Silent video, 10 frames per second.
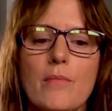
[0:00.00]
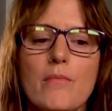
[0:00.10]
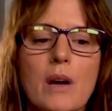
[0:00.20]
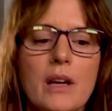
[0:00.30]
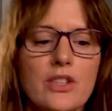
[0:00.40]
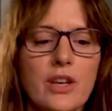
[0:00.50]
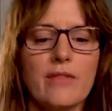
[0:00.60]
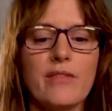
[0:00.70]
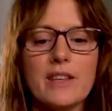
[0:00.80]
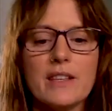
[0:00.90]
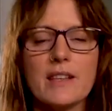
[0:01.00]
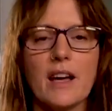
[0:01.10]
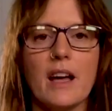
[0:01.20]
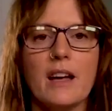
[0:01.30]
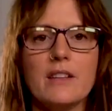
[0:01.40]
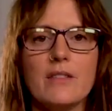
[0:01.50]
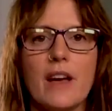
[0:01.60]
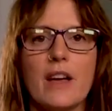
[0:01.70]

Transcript: much of this kind of